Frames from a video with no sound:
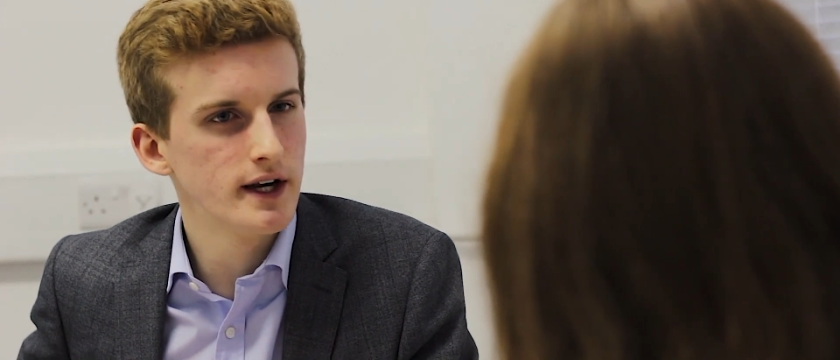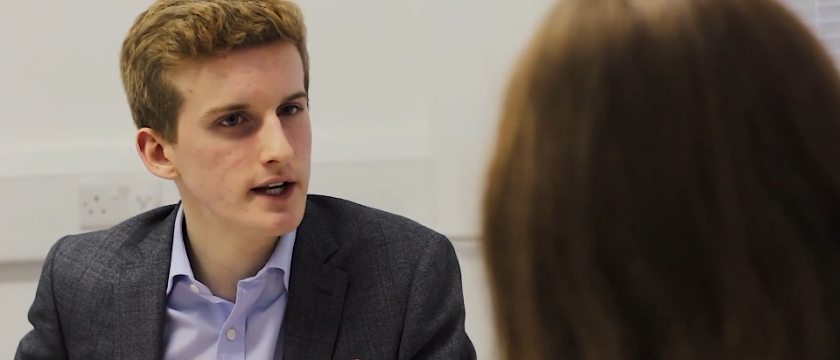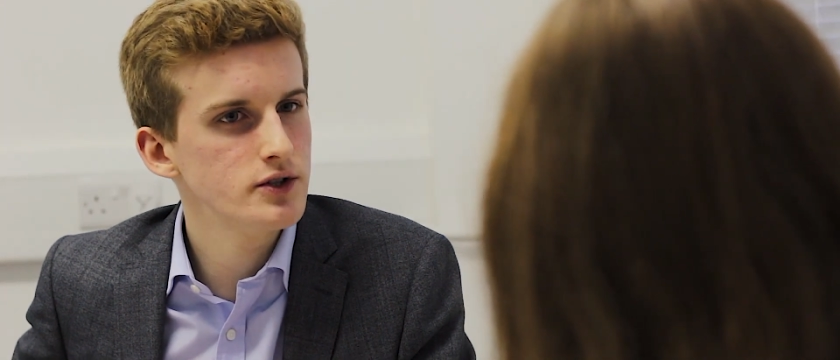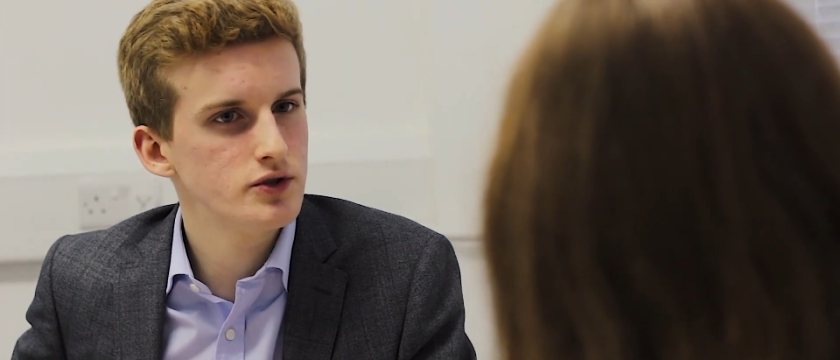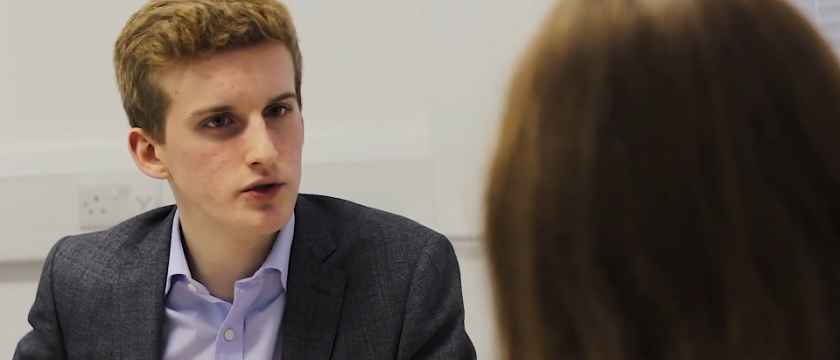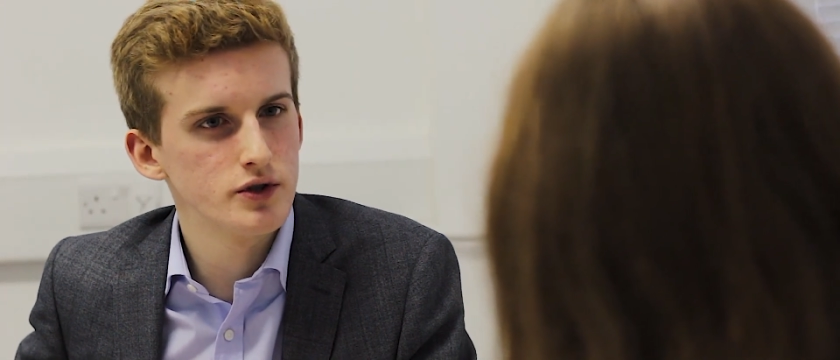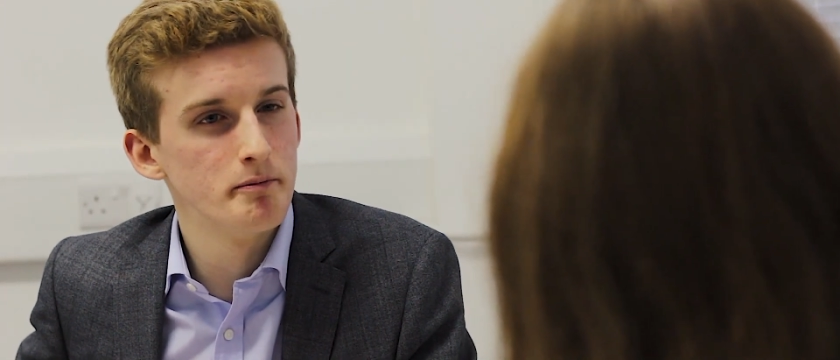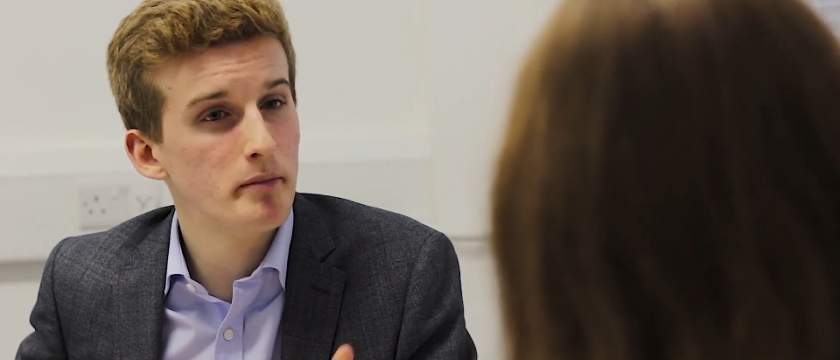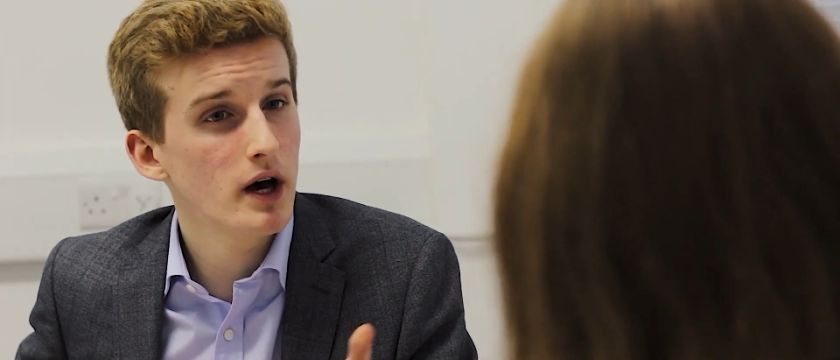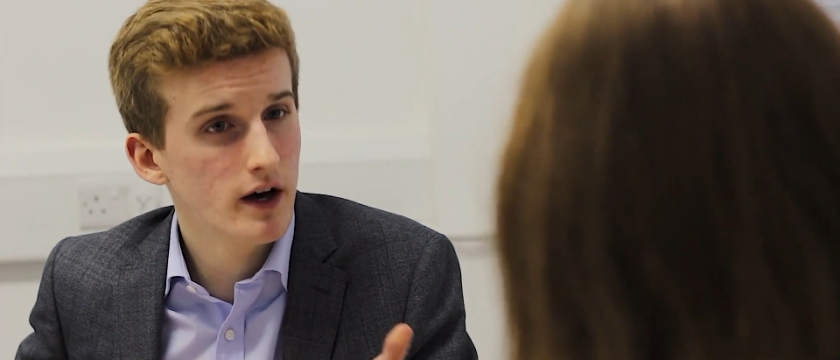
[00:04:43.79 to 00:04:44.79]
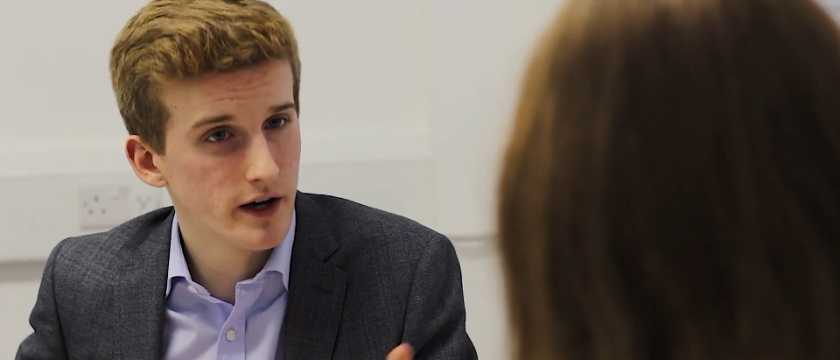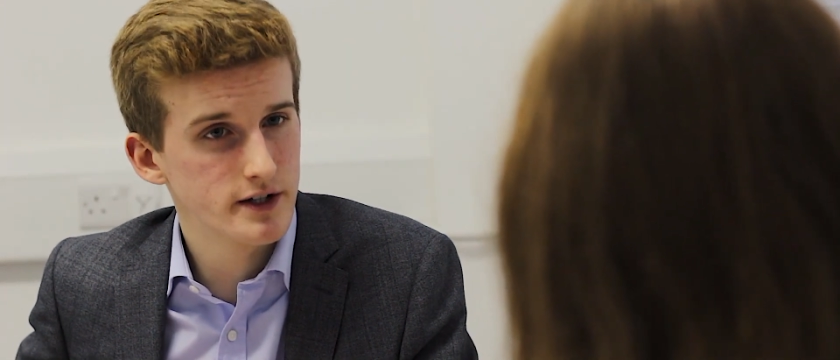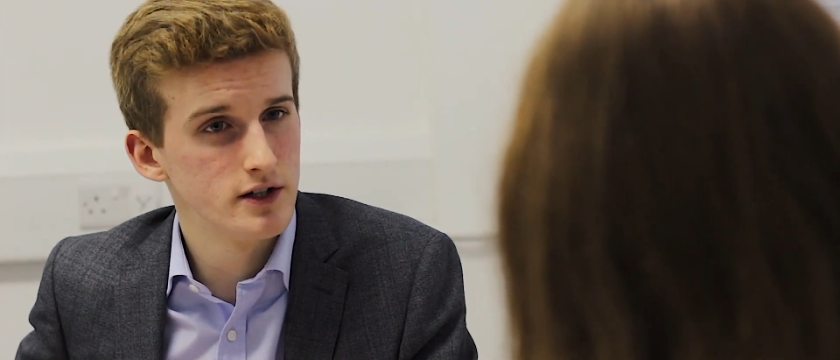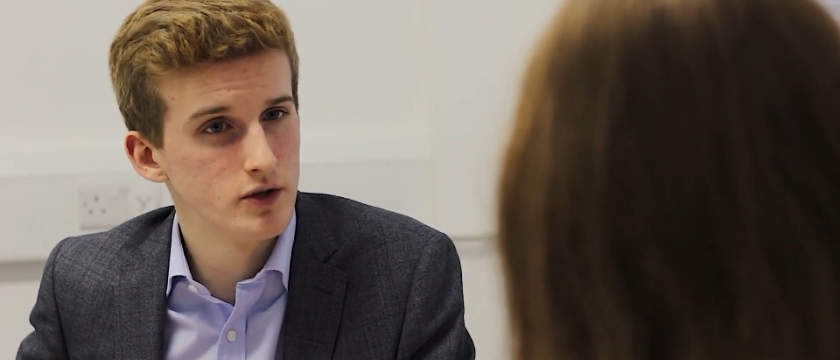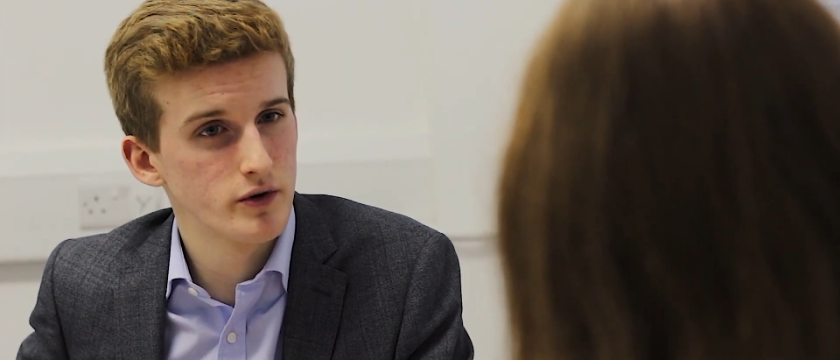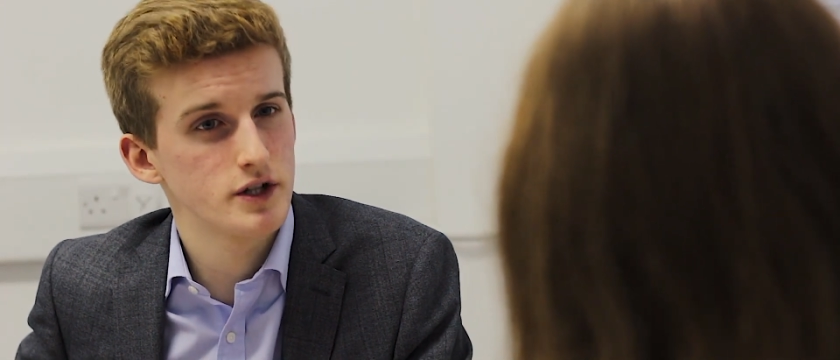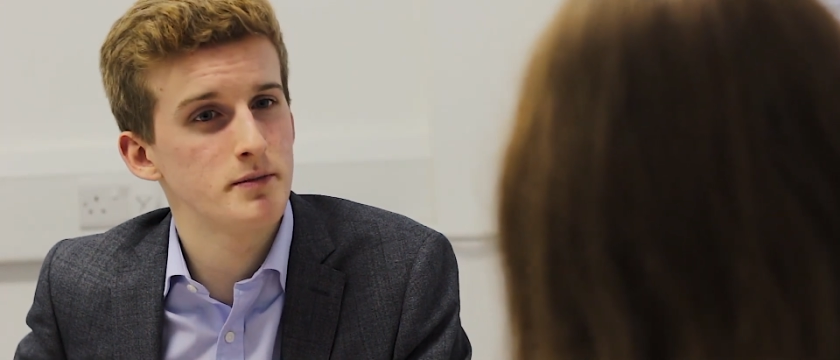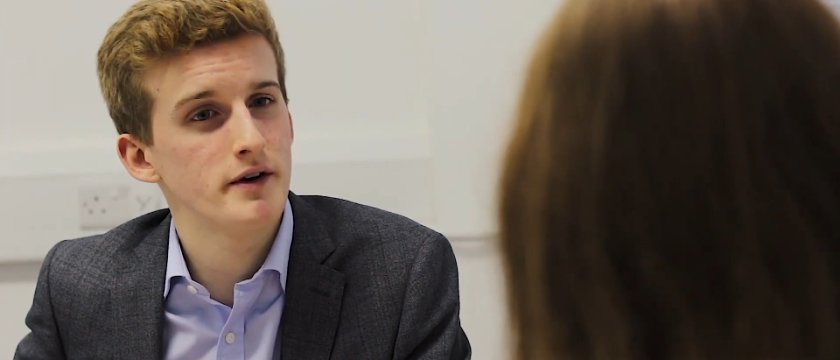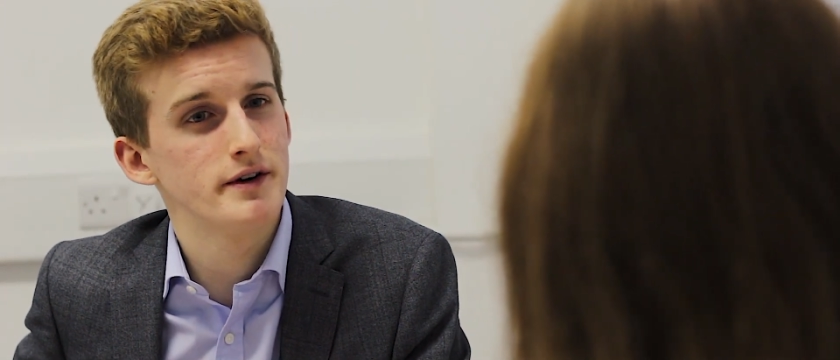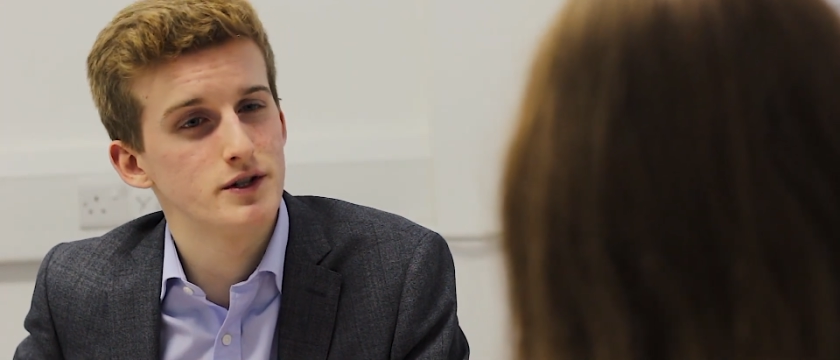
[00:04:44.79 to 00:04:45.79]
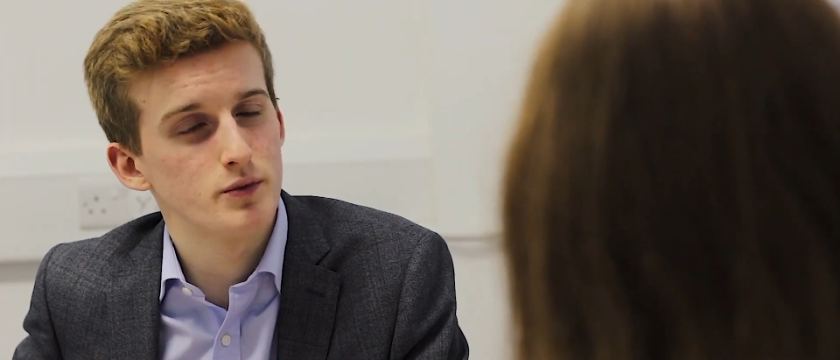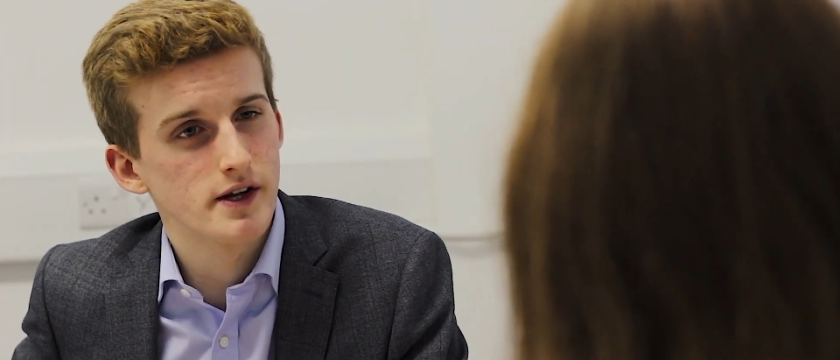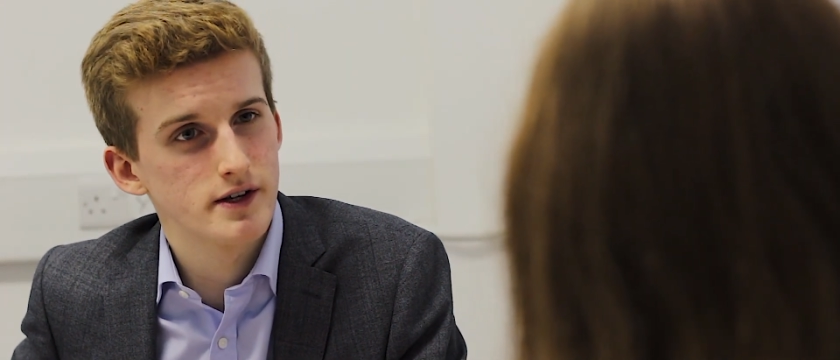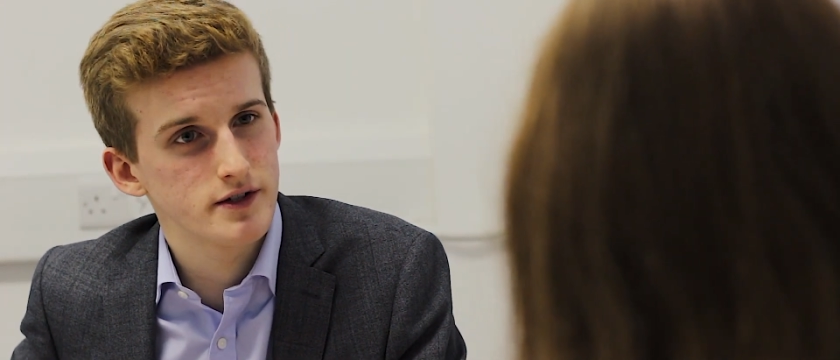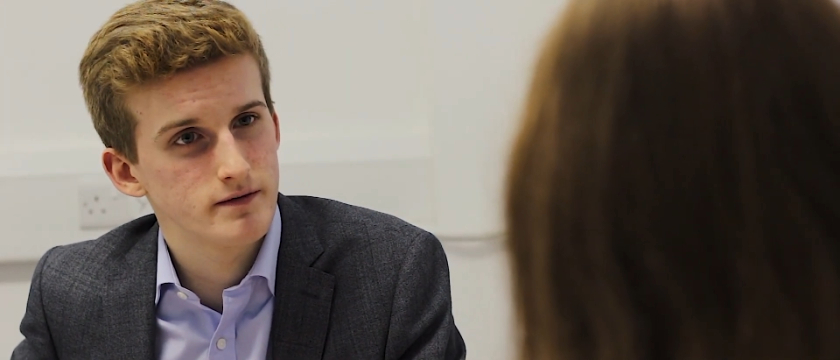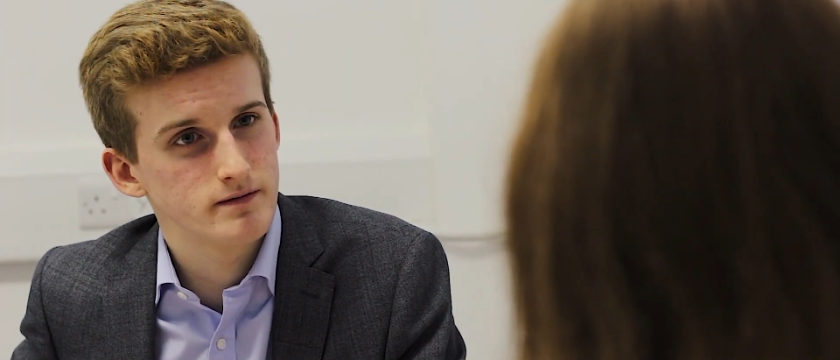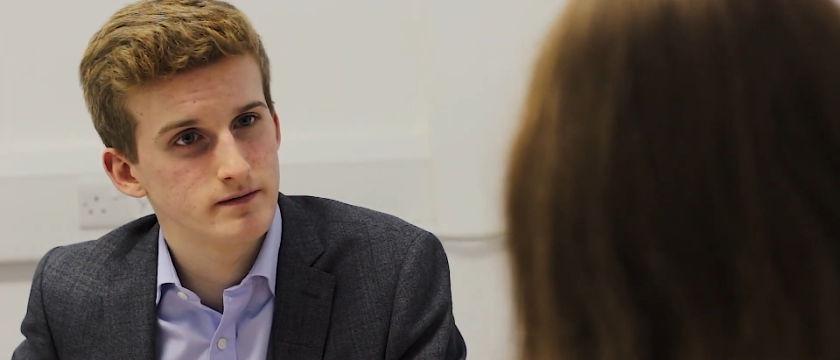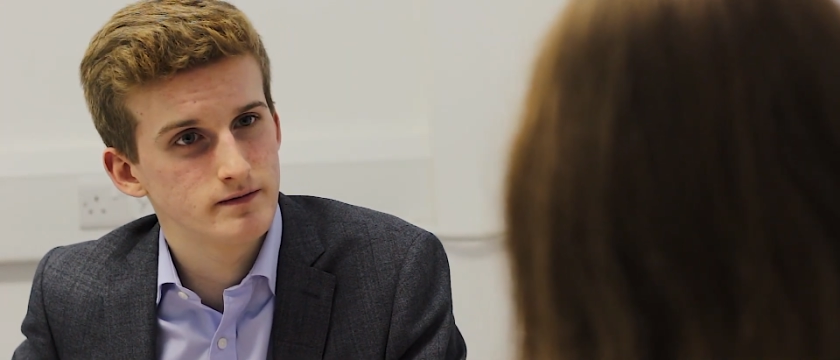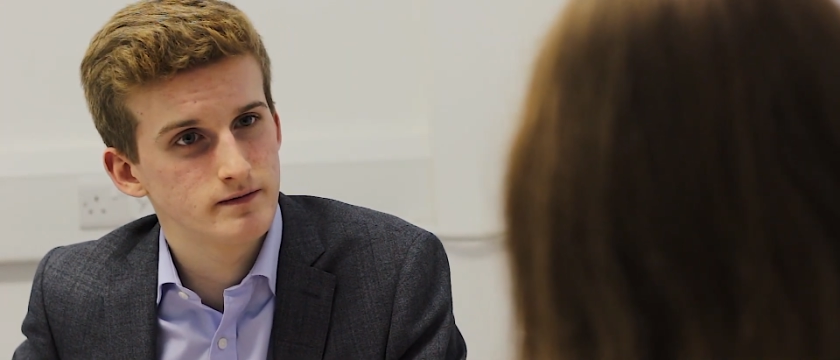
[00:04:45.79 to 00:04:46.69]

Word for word: we can introduce some perks into your experience with us.